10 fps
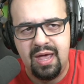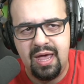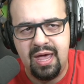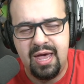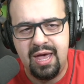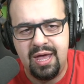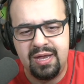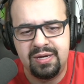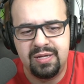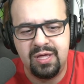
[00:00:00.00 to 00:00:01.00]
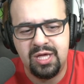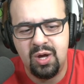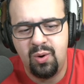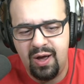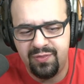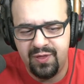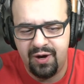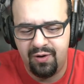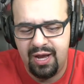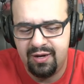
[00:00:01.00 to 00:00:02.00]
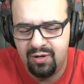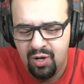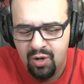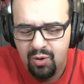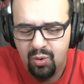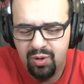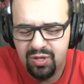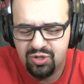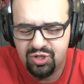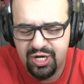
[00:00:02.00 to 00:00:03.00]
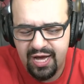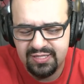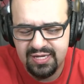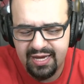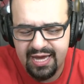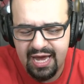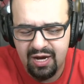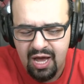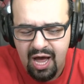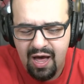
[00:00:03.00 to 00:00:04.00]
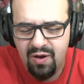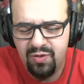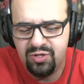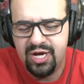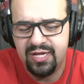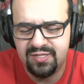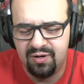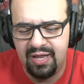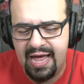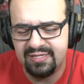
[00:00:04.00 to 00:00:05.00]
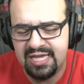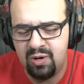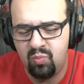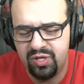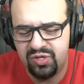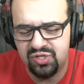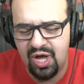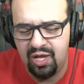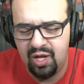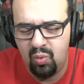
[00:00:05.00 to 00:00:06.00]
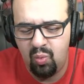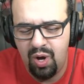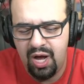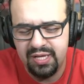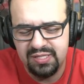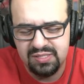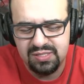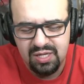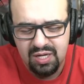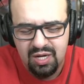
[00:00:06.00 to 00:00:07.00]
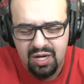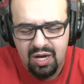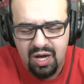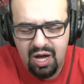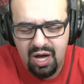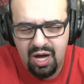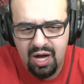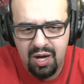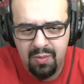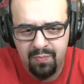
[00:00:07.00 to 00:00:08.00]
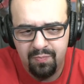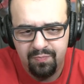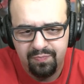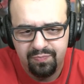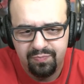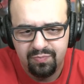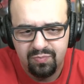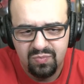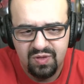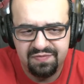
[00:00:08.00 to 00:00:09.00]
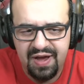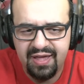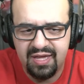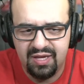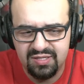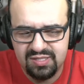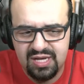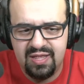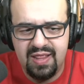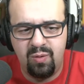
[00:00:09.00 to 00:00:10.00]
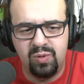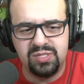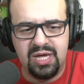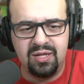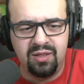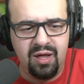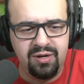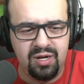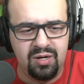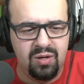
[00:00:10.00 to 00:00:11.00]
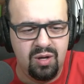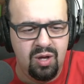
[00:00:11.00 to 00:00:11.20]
And they go out there, and who are the Jets? I know the Jets, their last game with Saleh was the Vikings, and that was in London.